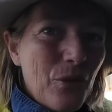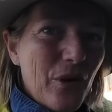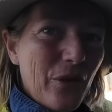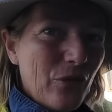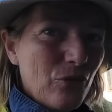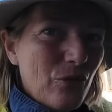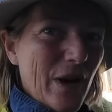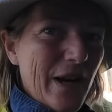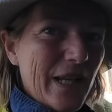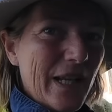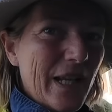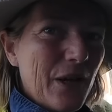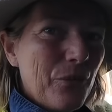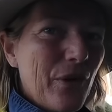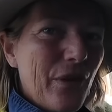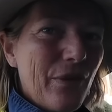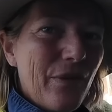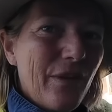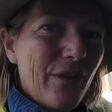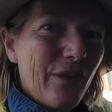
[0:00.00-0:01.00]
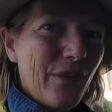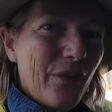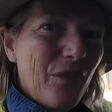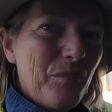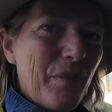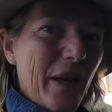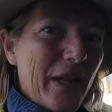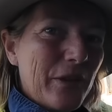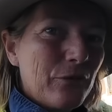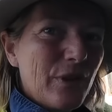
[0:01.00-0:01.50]
was struggling with his
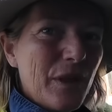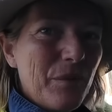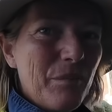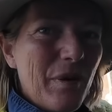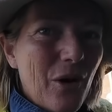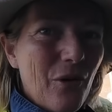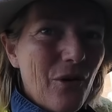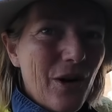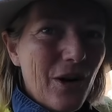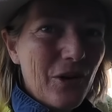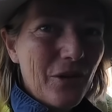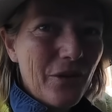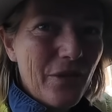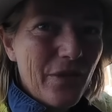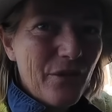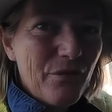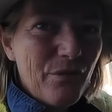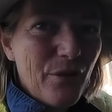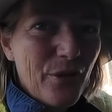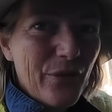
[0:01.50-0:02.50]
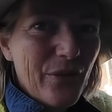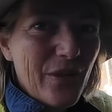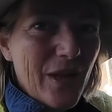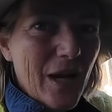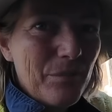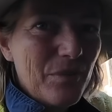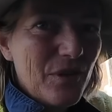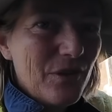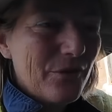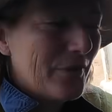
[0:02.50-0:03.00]
battery power on the first
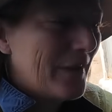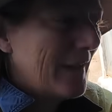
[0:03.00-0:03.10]
couple of